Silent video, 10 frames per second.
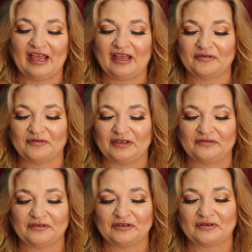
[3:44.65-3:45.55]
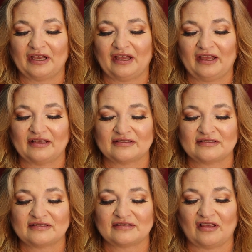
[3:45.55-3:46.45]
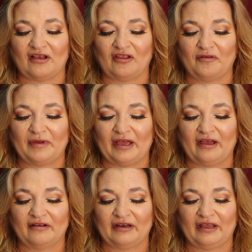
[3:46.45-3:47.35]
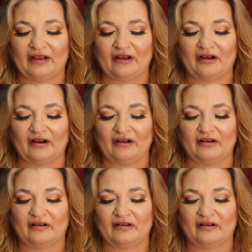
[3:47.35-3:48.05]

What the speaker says: and read for you guys all about air.